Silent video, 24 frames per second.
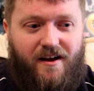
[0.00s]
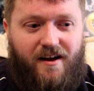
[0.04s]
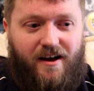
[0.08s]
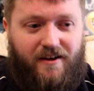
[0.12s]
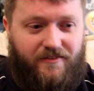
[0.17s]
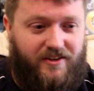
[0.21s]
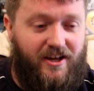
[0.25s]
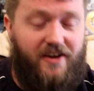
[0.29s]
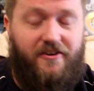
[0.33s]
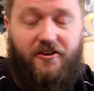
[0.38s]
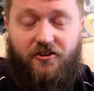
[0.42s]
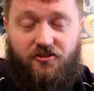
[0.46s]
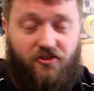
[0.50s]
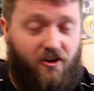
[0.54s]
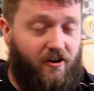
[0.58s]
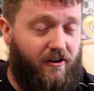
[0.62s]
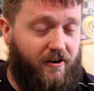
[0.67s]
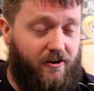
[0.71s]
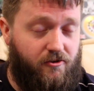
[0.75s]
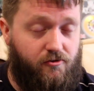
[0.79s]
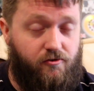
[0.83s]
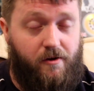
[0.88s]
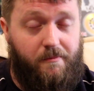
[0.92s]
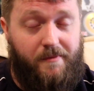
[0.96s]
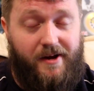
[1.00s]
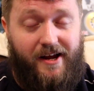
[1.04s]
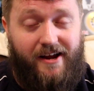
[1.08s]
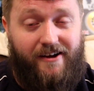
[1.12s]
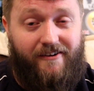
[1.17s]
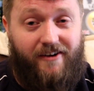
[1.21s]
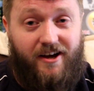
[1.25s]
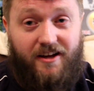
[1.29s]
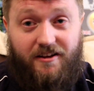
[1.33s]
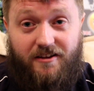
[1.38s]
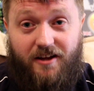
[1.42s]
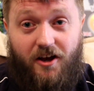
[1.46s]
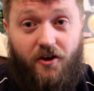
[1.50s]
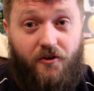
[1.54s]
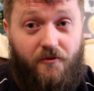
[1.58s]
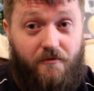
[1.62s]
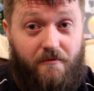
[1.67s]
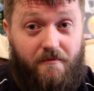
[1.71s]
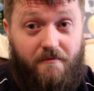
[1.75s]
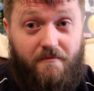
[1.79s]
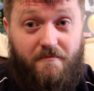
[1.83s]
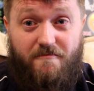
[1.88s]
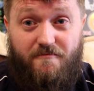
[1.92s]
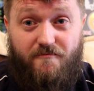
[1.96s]
I've done the Scotland trip now, I
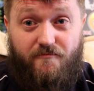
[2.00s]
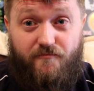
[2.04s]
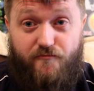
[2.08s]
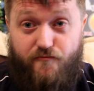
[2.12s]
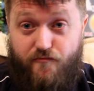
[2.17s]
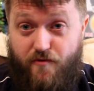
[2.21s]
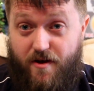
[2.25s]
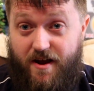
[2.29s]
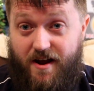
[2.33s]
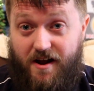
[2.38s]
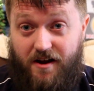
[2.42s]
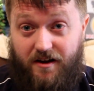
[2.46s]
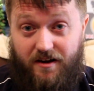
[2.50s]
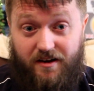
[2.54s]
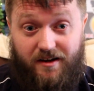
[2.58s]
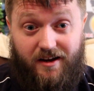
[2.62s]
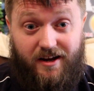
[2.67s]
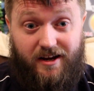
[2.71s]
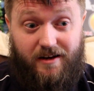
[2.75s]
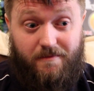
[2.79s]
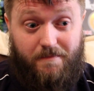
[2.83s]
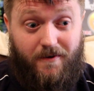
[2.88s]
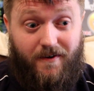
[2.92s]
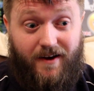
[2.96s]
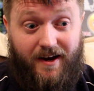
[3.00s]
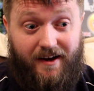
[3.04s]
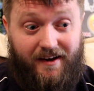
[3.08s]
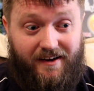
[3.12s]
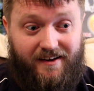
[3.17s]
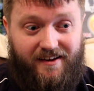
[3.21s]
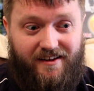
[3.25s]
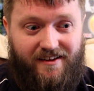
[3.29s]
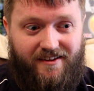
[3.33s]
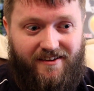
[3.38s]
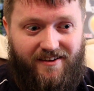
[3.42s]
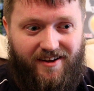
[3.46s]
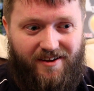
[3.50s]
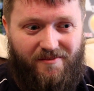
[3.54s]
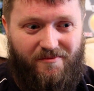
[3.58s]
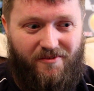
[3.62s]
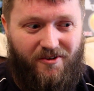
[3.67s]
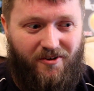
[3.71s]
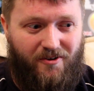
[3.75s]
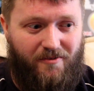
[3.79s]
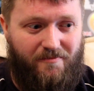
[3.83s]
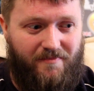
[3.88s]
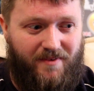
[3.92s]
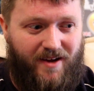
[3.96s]
don't really need a bike, I'm
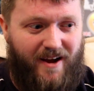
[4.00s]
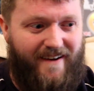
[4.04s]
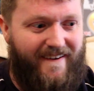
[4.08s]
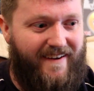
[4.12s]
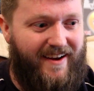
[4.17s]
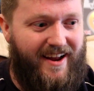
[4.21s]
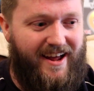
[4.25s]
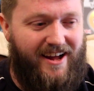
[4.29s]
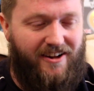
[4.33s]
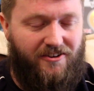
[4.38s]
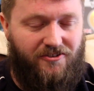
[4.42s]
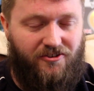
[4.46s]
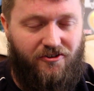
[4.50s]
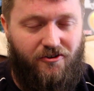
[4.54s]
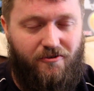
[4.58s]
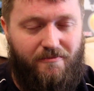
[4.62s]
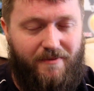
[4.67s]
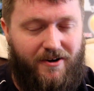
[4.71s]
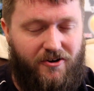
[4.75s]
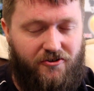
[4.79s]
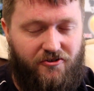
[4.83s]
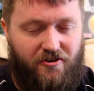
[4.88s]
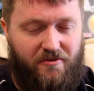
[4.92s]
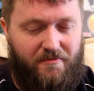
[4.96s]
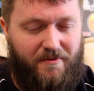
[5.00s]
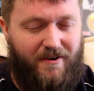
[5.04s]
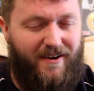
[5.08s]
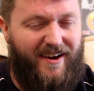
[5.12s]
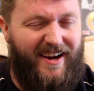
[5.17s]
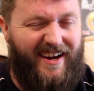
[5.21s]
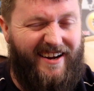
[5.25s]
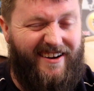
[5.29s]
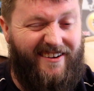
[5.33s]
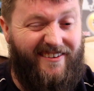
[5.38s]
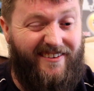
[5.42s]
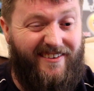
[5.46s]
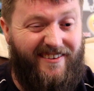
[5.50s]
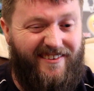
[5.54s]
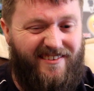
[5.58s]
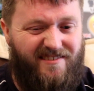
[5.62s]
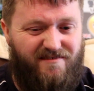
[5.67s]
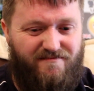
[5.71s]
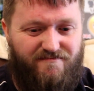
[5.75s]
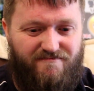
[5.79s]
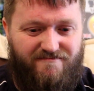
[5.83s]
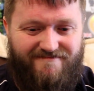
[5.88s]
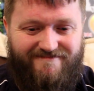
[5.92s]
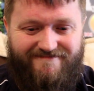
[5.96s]
not going out too much on a bike, and
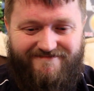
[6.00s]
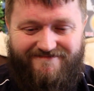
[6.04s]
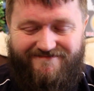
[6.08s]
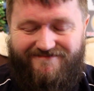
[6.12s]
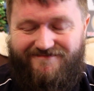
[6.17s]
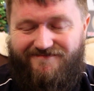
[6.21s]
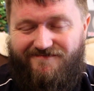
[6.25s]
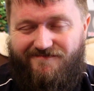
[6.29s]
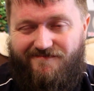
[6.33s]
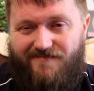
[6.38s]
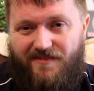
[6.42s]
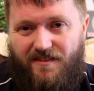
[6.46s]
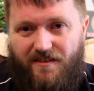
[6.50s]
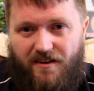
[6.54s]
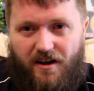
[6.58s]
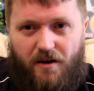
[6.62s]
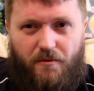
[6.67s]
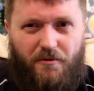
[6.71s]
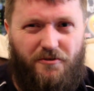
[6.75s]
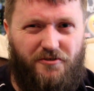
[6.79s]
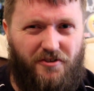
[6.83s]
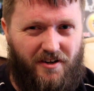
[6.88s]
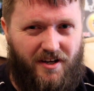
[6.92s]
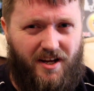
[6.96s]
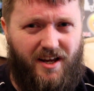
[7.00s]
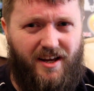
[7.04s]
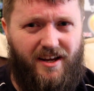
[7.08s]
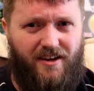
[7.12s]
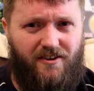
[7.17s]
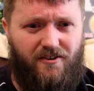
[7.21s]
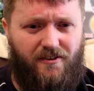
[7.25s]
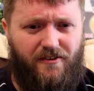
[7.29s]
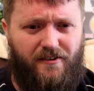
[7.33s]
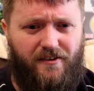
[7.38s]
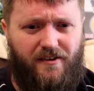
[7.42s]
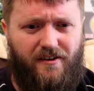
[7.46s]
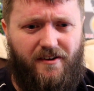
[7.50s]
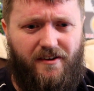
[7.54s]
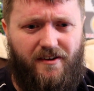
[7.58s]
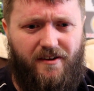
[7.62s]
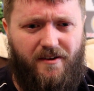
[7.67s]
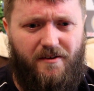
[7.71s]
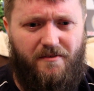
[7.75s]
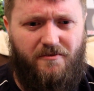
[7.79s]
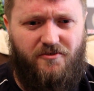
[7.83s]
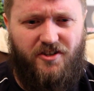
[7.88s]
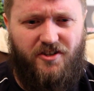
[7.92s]
I wasn't keen on the